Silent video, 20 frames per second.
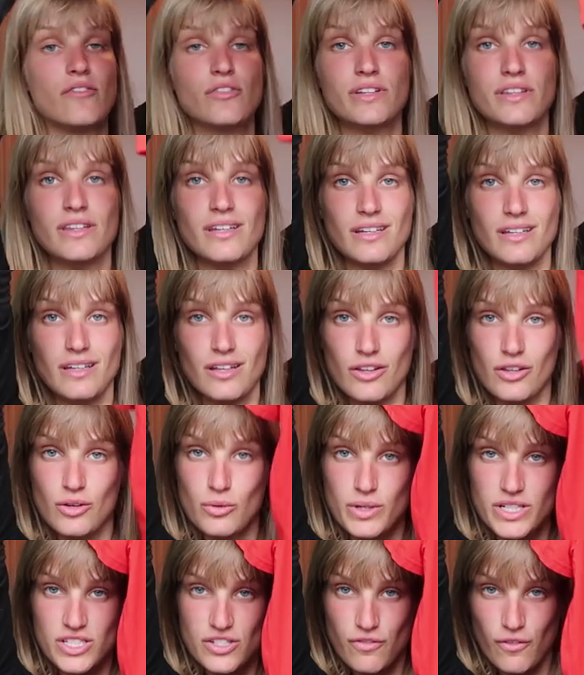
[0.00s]
everything you
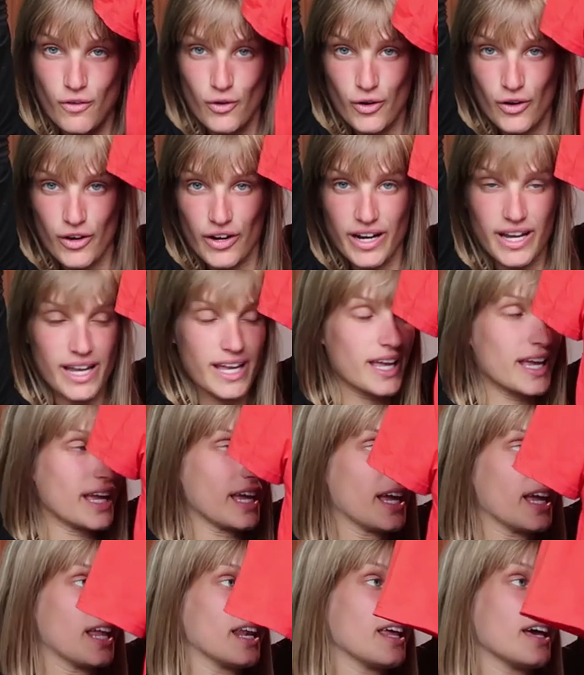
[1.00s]
wish for
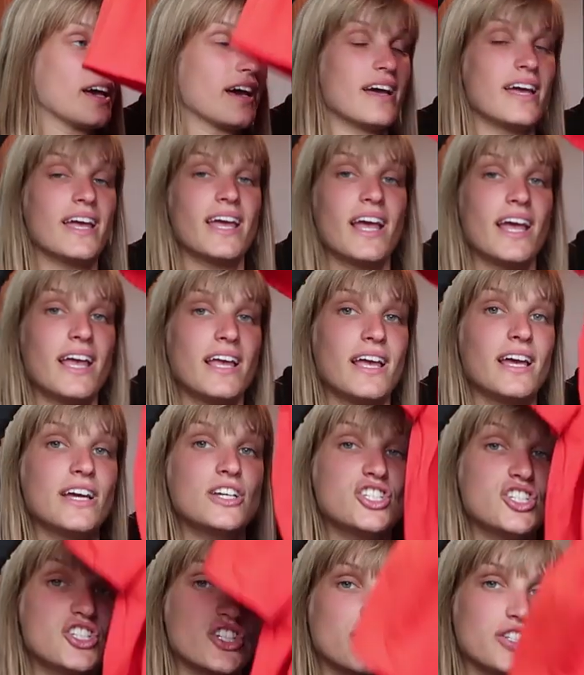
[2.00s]
in a
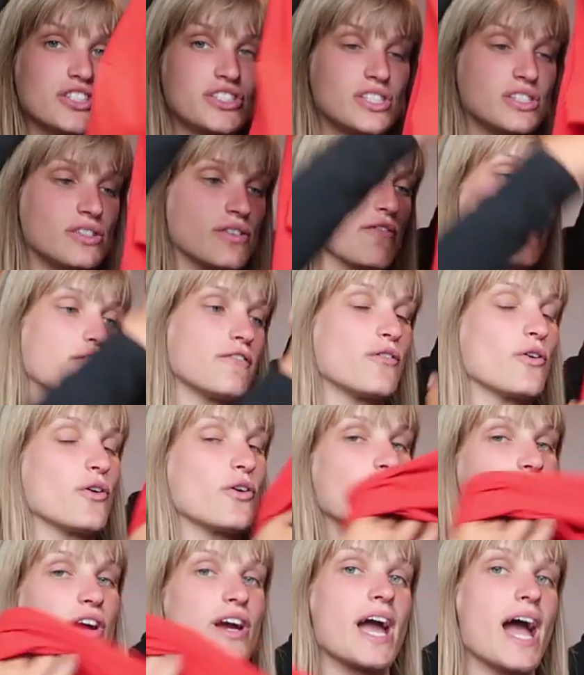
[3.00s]
shirt
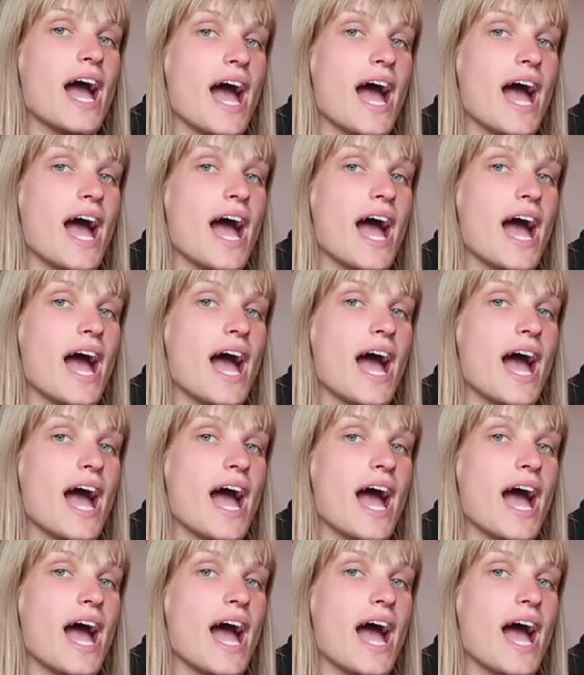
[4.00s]
for